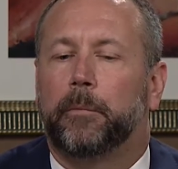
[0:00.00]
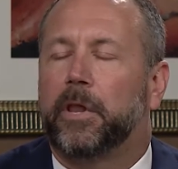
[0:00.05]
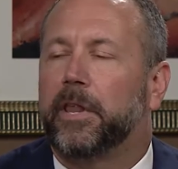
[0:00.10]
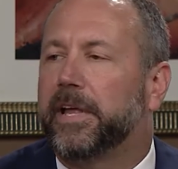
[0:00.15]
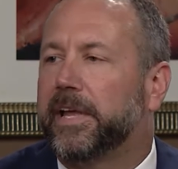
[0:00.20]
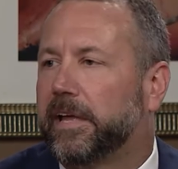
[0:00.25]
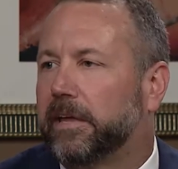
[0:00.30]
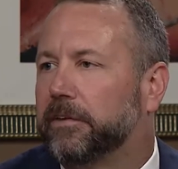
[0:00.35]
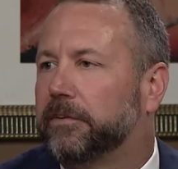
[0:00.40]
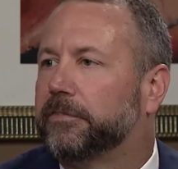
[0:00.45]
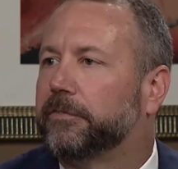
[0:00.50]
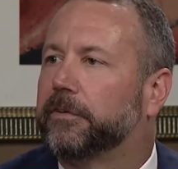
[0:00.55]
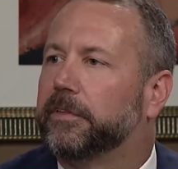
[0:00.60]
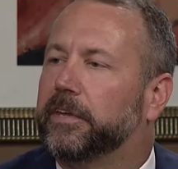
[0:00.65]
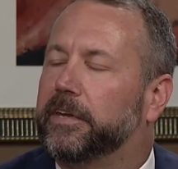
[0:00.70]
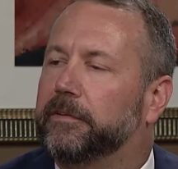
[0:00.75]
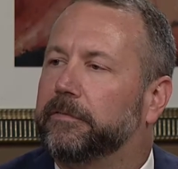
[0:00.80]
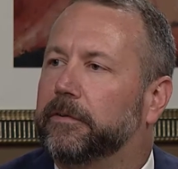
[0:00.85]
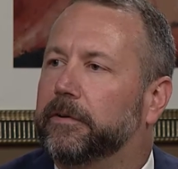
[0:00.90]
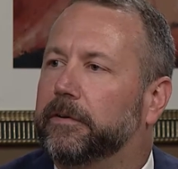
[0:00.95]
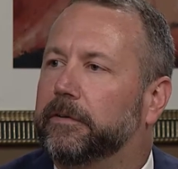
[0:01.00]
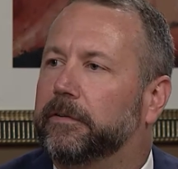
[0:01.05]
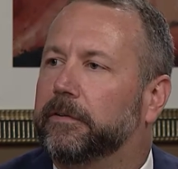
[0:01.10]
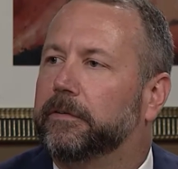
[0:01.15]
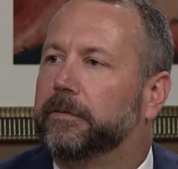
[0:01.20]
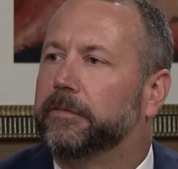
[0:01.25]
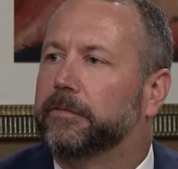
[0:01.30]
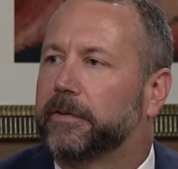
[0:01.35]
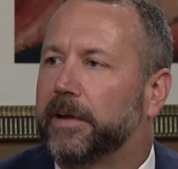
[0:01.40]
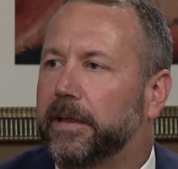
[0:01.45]
plans for the different
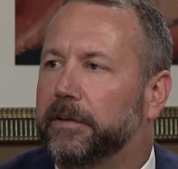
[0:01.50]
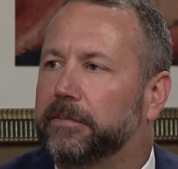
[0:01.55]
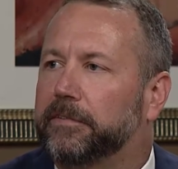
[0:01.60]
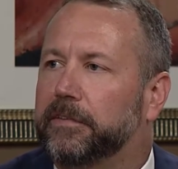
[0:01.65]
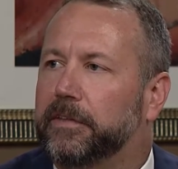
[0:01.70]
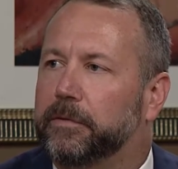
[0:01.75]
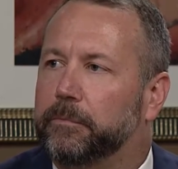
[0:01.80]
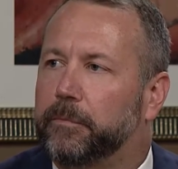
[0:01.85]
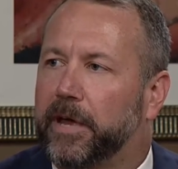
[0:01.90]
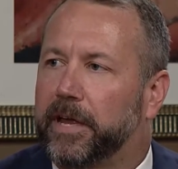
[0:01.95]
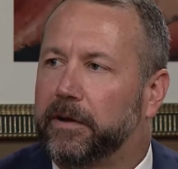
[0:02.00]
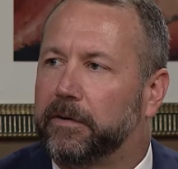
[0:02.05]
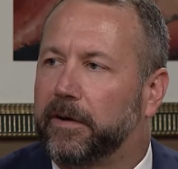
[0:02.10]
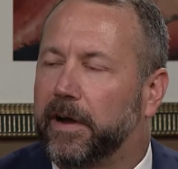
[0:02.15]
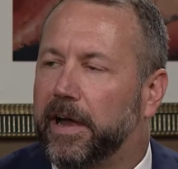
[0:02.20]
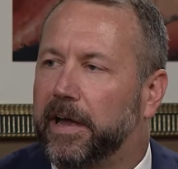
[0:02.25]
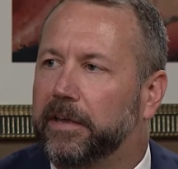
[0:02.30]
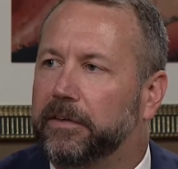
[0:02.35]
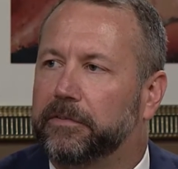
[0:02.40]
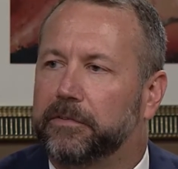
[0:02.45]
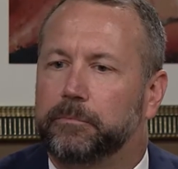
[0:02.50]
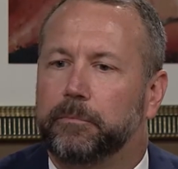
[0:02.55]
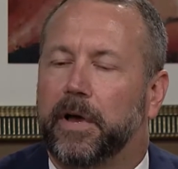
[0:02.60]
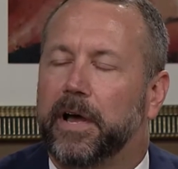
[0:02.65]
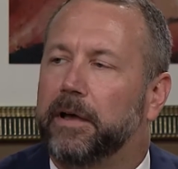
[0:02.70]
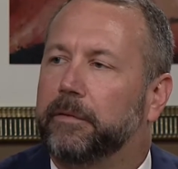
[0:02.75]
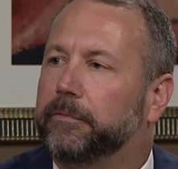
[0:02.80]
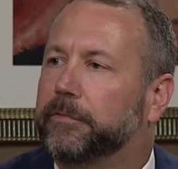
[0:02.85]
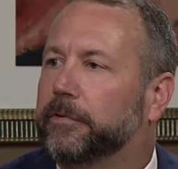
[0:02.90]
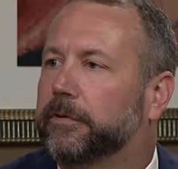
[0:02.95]
threats that might arise,
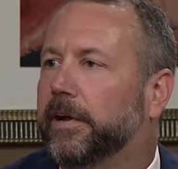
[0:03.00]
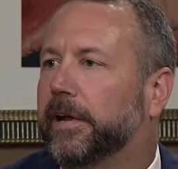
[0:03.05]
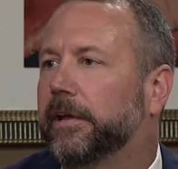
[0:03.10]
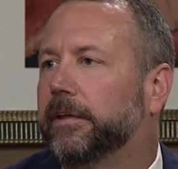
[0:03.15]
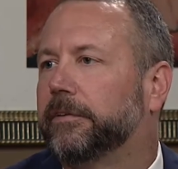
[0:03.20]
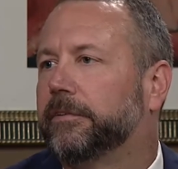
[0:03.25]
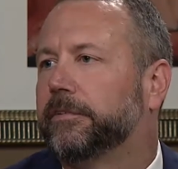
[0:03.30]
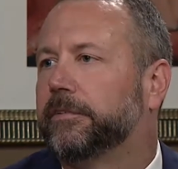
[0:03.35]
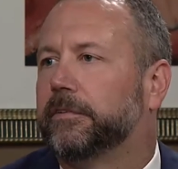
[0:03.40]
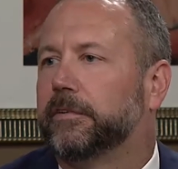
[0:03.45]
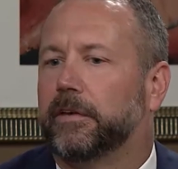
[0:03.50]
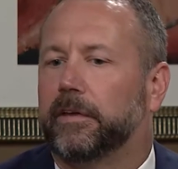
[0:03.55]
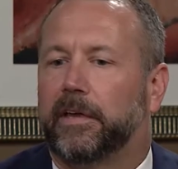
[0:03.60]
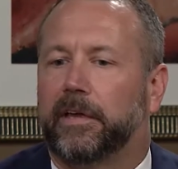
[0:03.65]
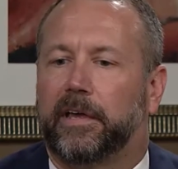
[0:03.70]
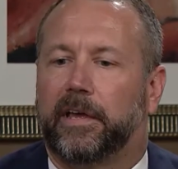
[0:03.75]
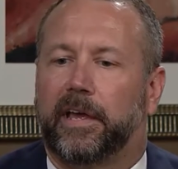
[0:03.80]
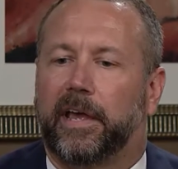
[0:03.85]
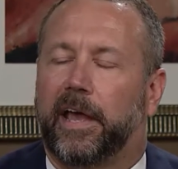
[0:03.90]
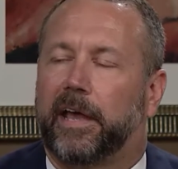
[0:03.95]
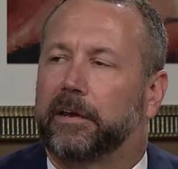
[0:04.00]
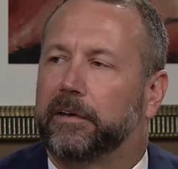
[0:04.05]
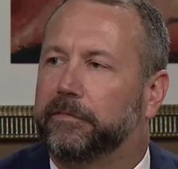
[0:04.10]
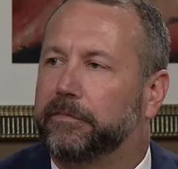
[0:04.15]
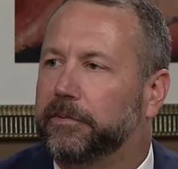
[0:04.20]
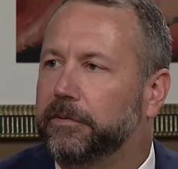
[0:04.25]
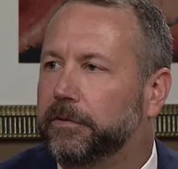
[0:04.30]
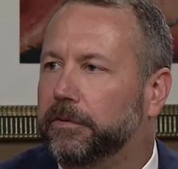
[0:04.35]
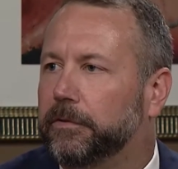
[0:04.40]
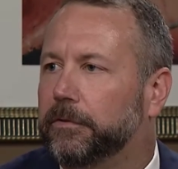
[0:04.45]
bomb threats, uh,
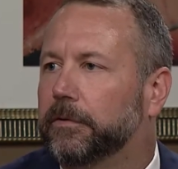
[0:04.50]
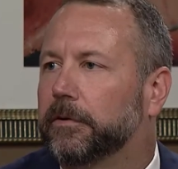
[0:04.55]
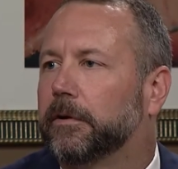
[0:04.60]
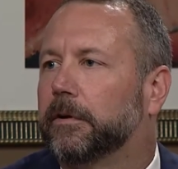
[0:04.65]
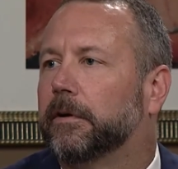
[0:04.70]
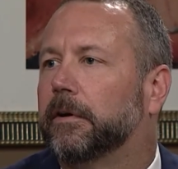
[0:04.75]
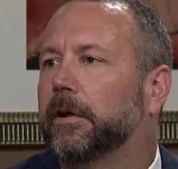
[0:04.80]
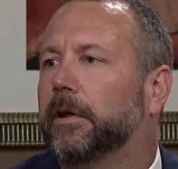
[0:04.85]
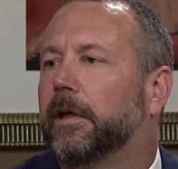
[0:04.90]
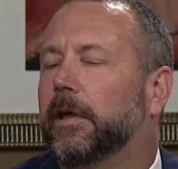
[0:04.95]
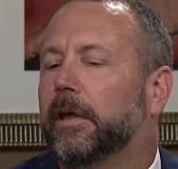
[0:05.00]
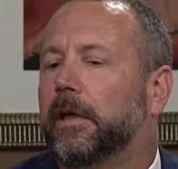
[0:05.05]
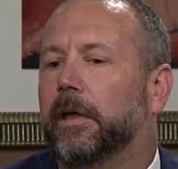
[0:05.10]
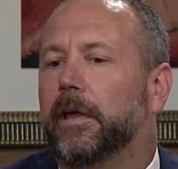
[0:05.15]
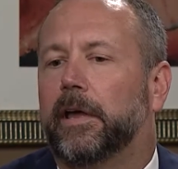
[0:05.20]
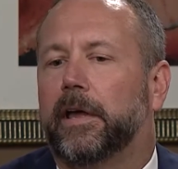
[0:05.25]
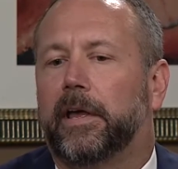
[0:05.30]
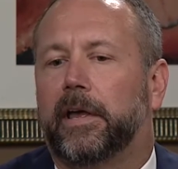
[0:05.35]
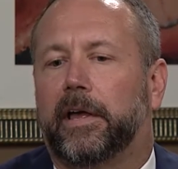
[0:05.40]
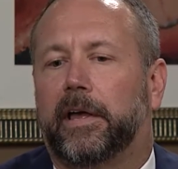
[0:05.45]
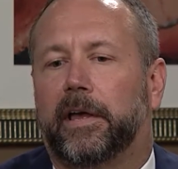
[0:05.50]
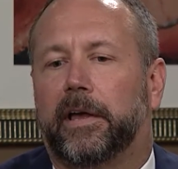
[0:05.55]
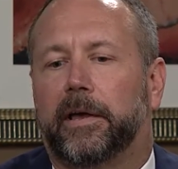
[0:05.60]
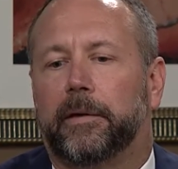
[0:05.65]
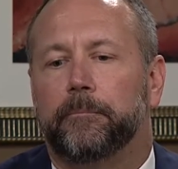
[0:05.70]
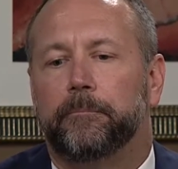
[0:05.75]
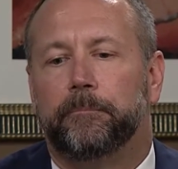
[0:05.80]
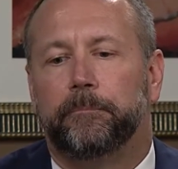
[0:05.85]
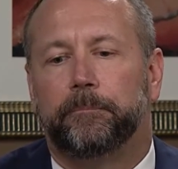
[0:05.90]
active shooter, uh,